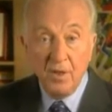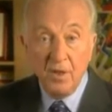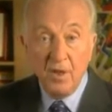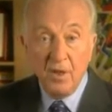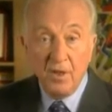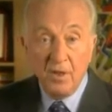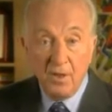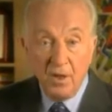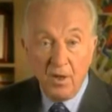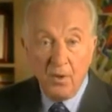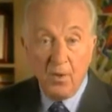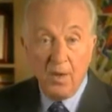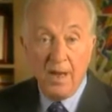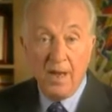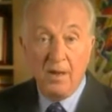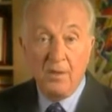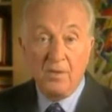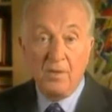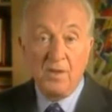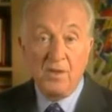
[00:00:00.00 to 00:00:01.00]

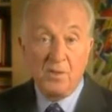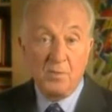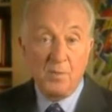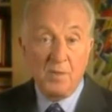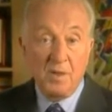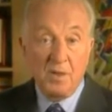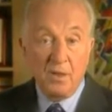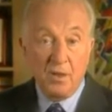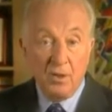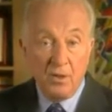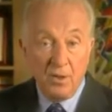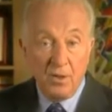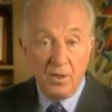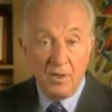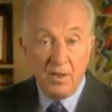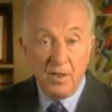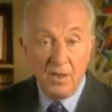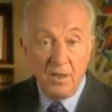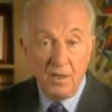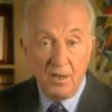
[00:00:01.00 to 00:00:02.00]
Know-how that has been learned
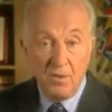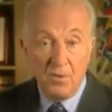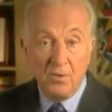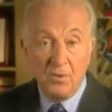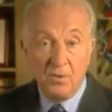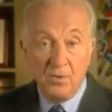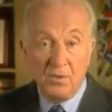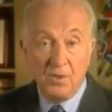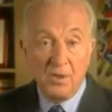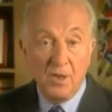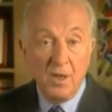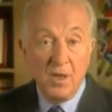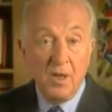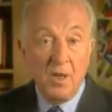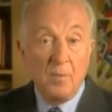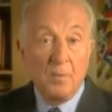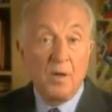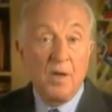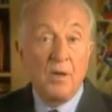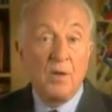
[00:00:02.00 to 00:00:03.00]
and used
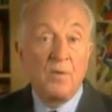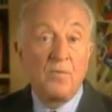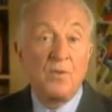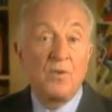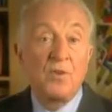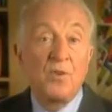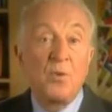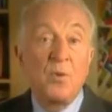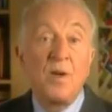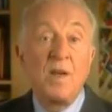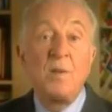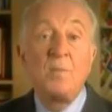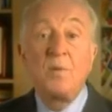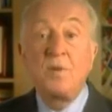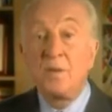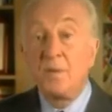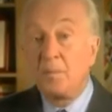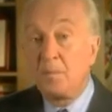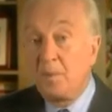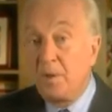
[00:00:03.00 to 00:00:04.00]
by over 20
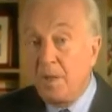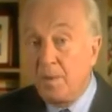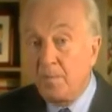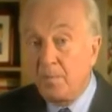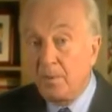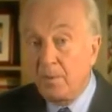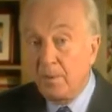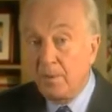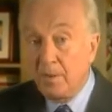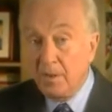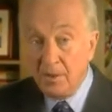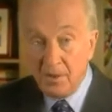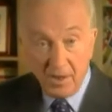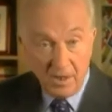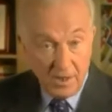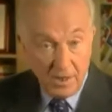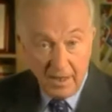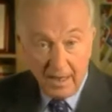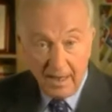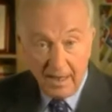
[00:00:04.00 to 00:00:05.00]
million people,
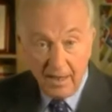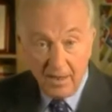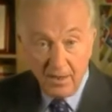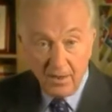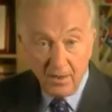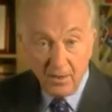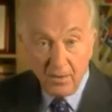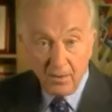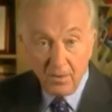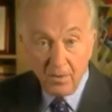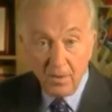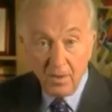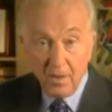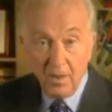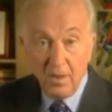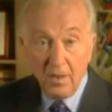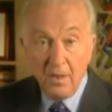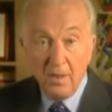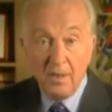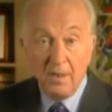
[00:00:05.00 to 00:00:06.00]
just like you,
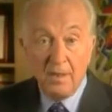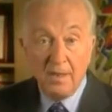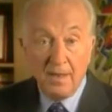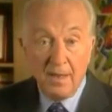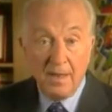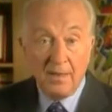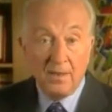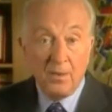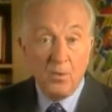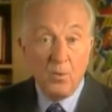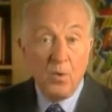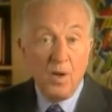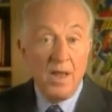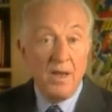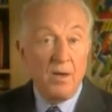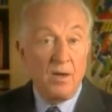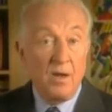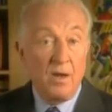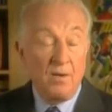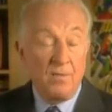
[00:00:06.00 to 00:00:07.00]
to get the weight
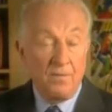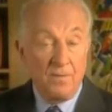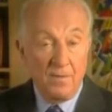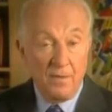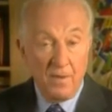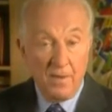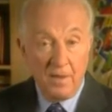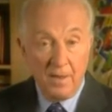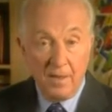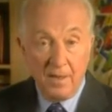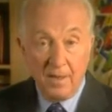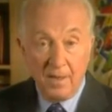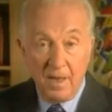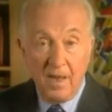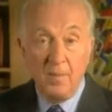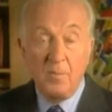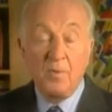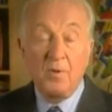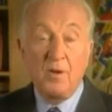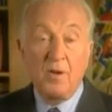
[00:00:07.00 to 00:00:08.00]
off and
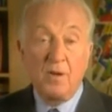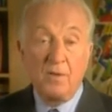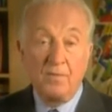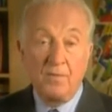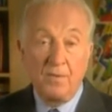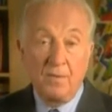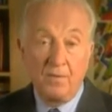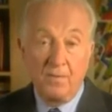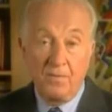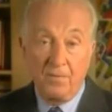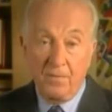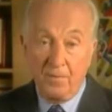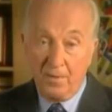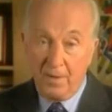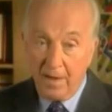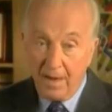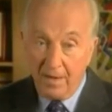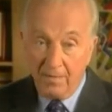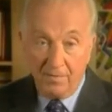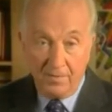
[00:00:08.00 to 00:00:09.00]
keep it off
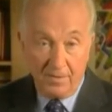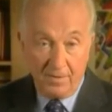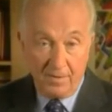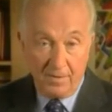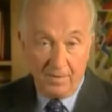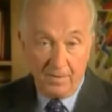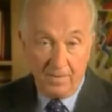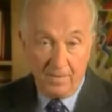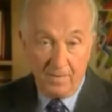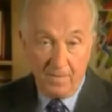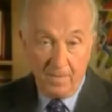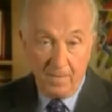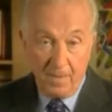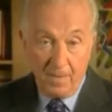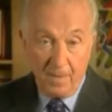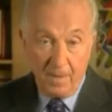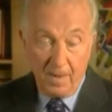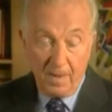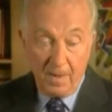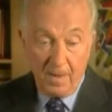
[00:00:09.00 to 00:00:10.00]
forever.
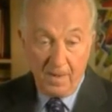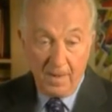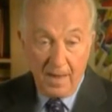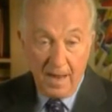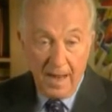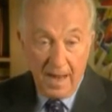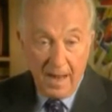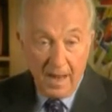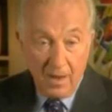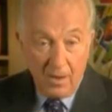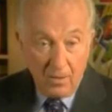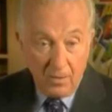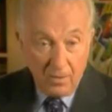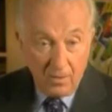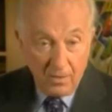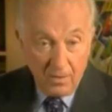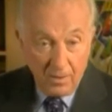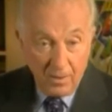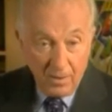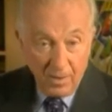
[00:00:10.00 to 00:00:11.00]
Now
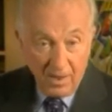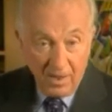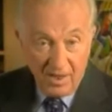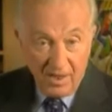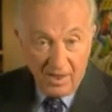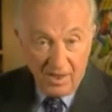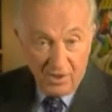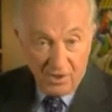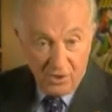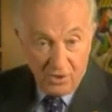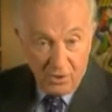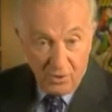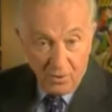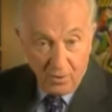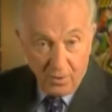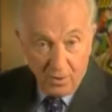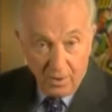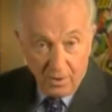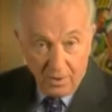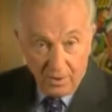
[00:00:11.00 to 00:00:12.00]
it is
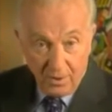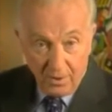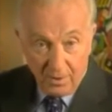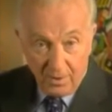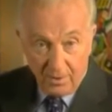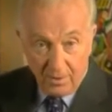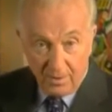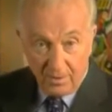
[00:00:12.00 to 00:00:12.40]
your turn.